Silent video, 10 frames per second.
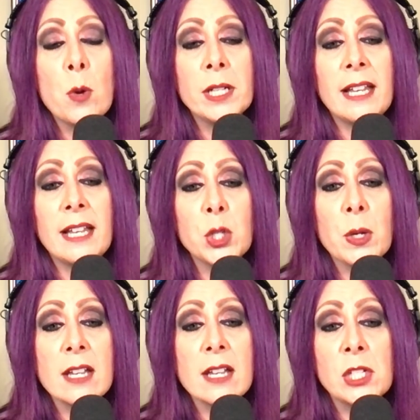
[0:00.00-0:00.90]
want to let you
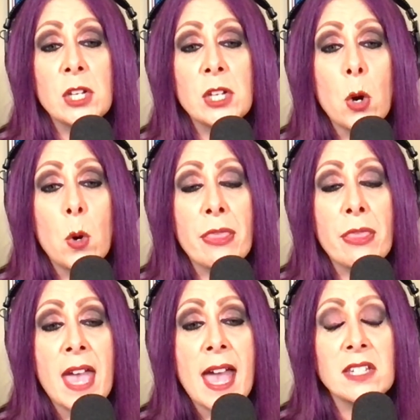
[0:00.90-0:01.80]
guys know
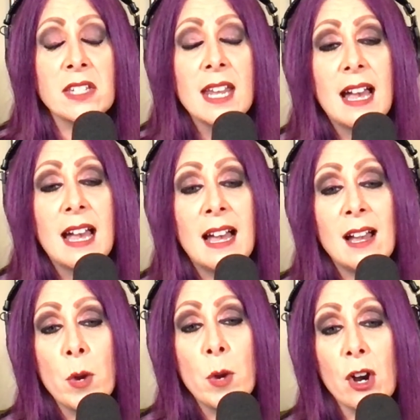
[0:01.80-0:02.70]
that
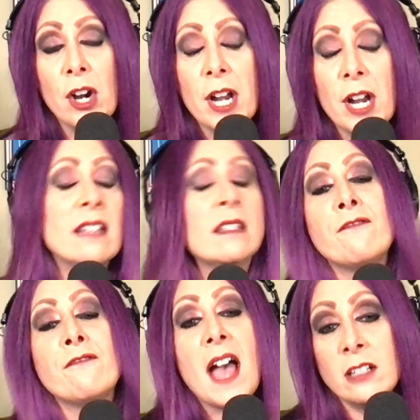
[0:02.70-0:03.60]
we are in the
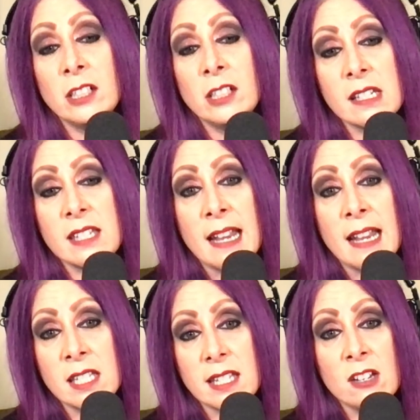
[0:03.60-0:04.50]
final
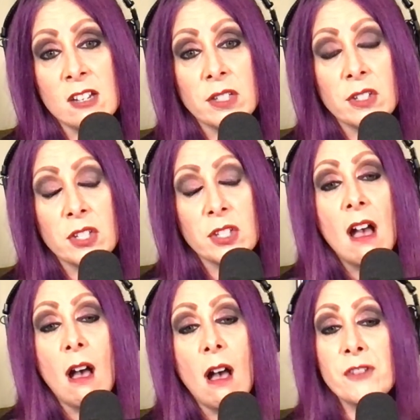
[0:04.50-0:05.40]
design stages
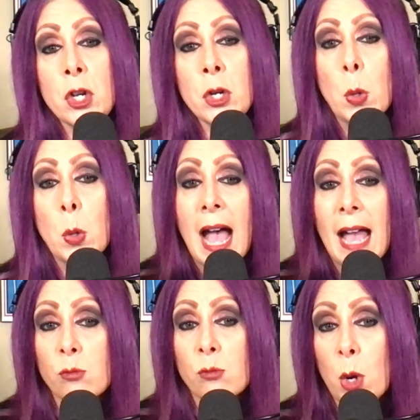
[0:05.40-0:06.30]
of new
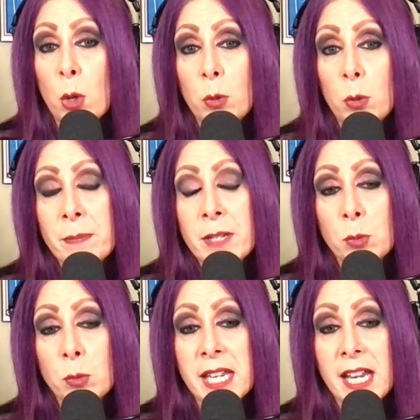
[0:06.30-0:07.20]
I Rode with
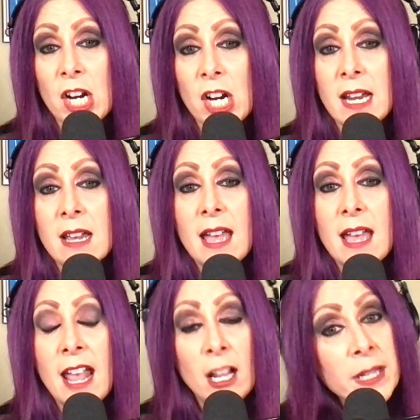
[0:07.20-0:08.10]
Mistress Carrie
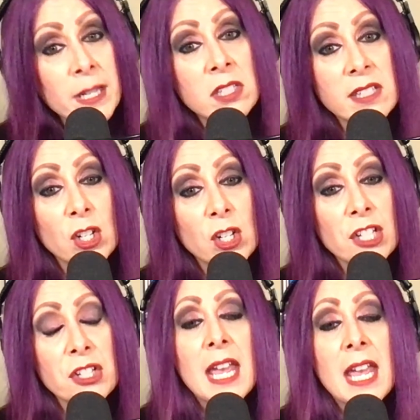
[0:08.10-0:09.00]
helmet
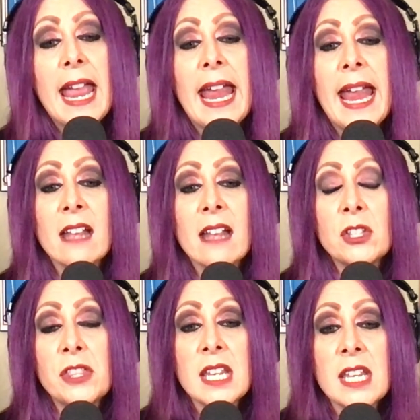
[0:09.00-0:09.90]
stickers and
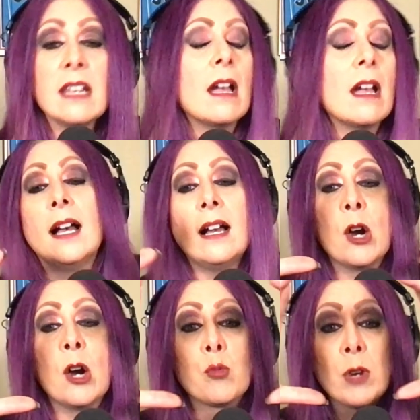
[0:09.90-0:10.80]
the
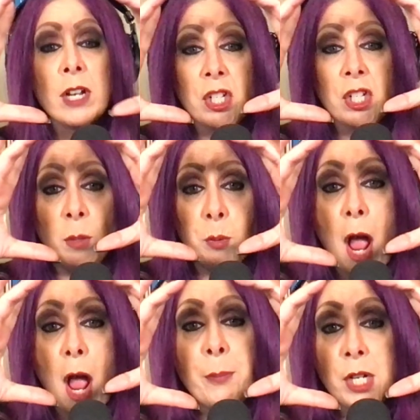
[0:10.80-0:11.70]
original
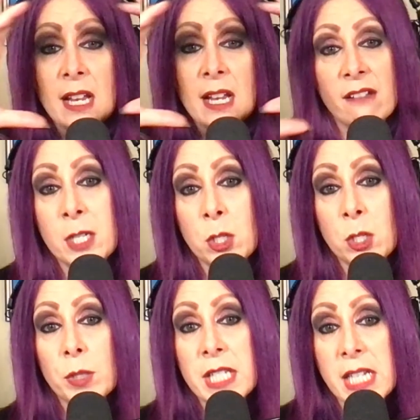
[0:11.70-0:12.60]
Property of
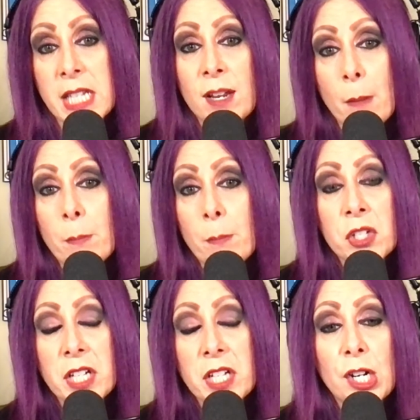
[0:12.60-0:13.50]
Mistress Carrie bumper
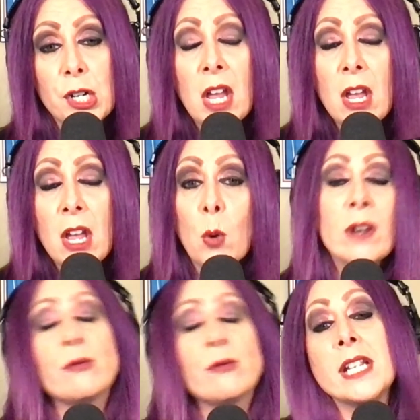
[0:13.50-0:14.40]
stickers.
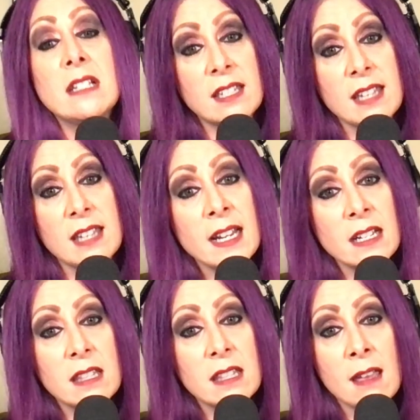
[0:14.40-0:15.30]
We've
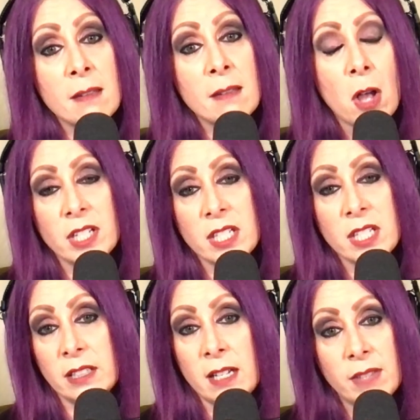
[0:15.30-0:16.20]
redesigned them.
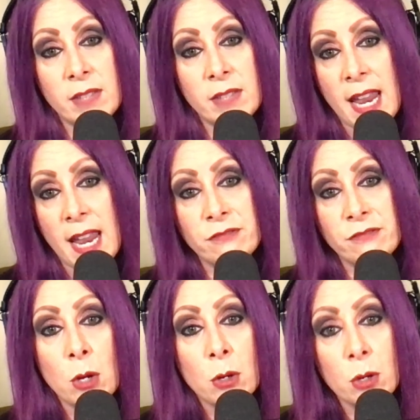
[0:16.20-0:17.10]
Obviously, the AAF
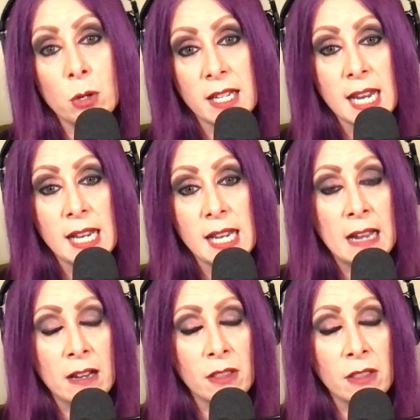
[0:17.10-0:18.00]
logo is getting taken
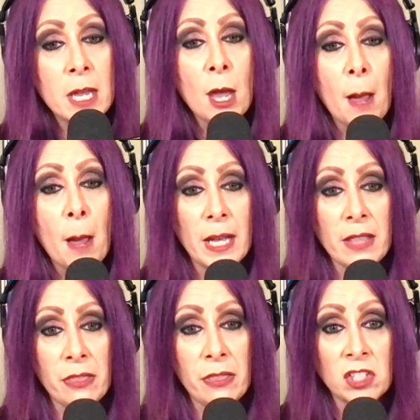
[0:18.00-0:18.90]
out of them,
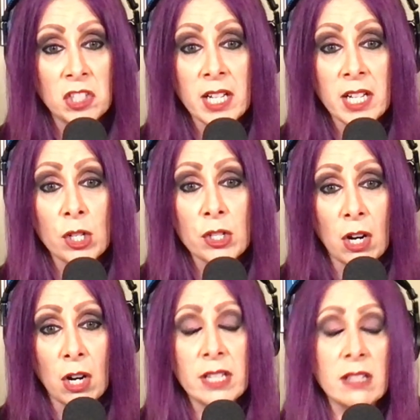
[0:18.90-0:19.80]
but these stickers
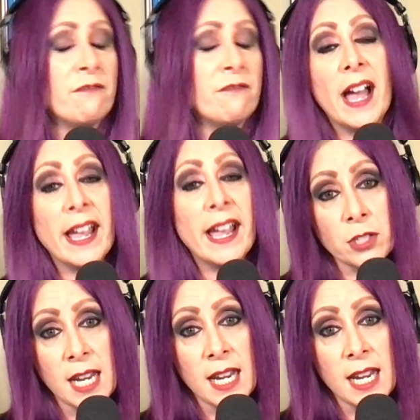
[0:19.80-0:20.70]
are in the final
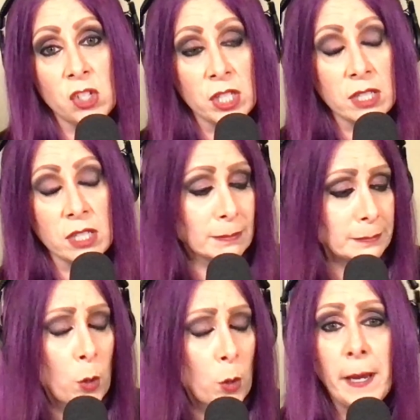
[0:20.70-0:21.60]
stages.
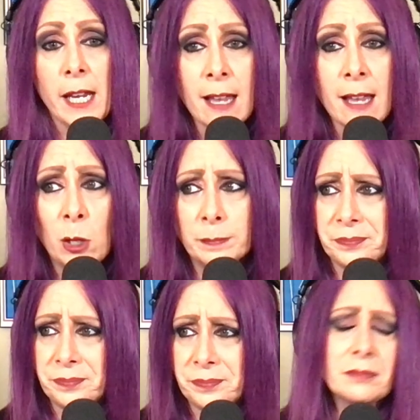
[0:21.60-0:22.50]
We're picking out
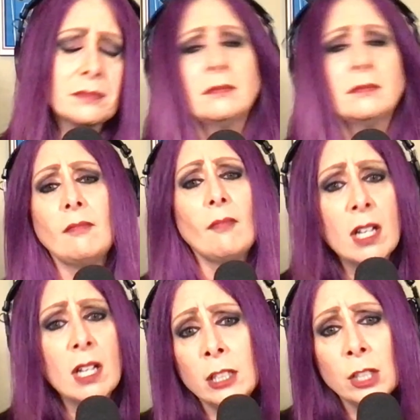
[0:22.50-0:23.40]

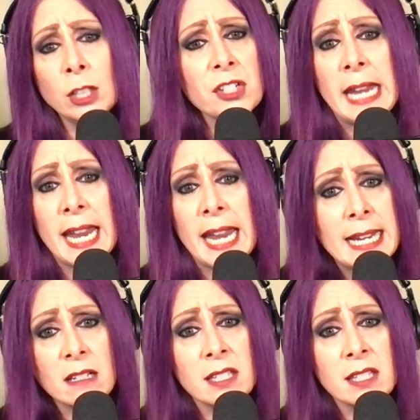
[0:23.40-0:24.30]
colors and
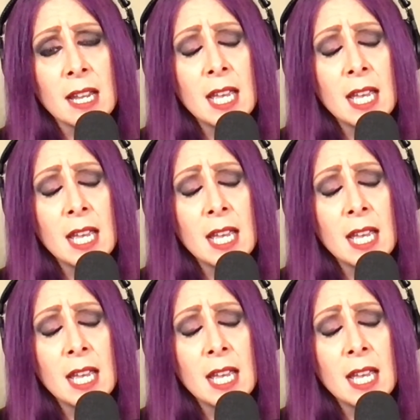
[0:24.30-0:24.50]
inks.